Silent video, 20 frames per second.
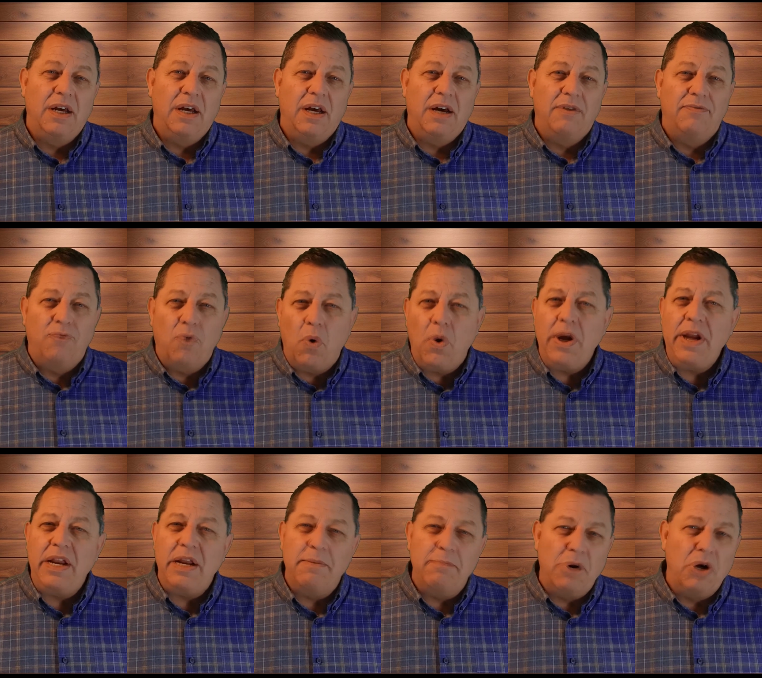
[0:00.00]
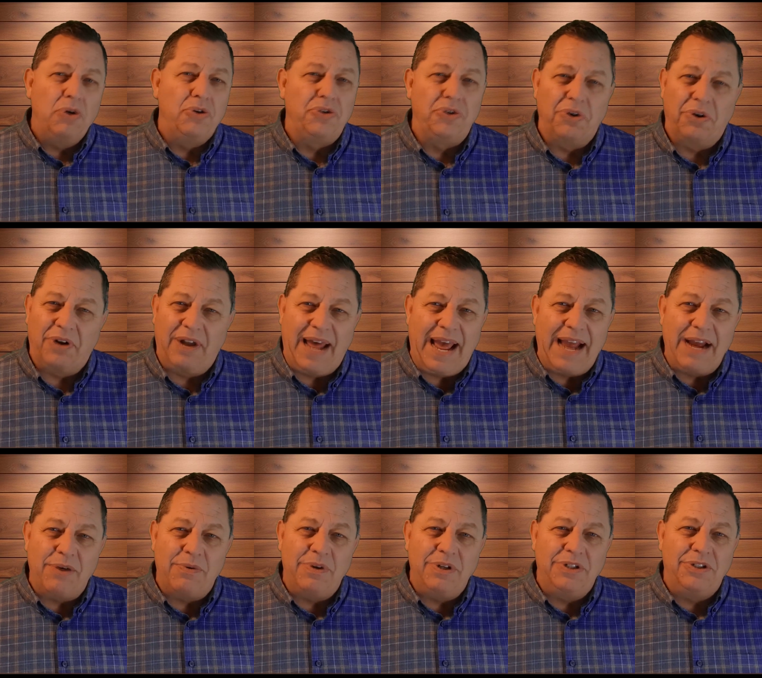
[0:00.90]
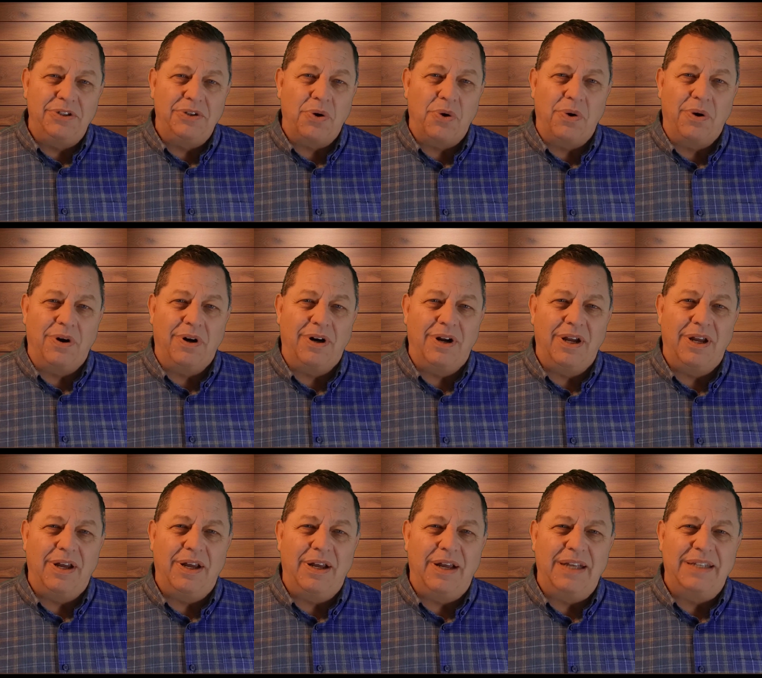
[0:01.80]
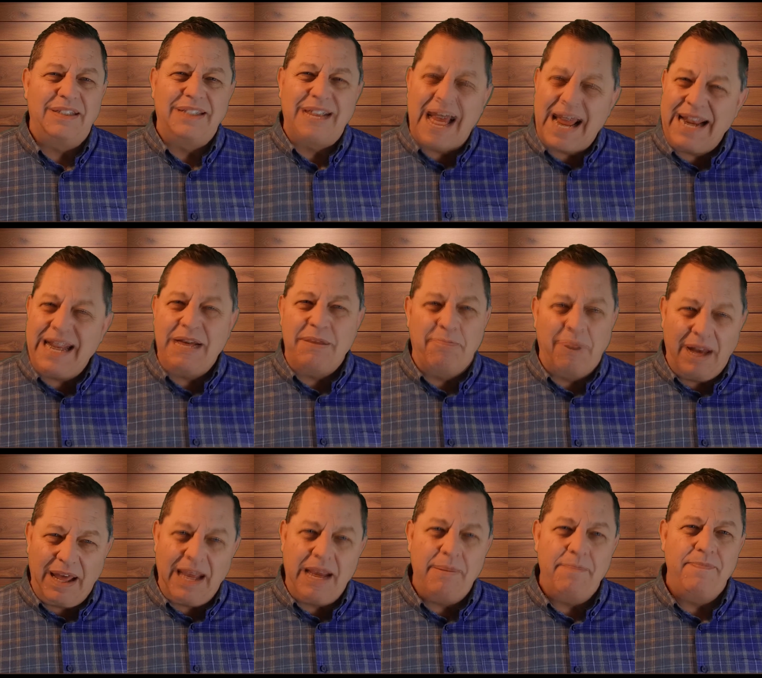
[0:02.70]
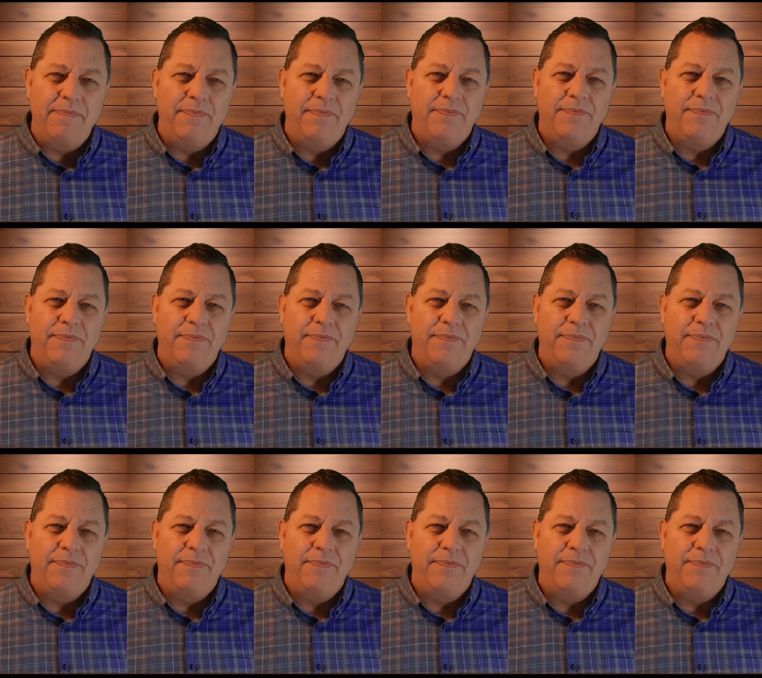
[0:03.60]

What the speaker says: avoid emotional language or assigning blame.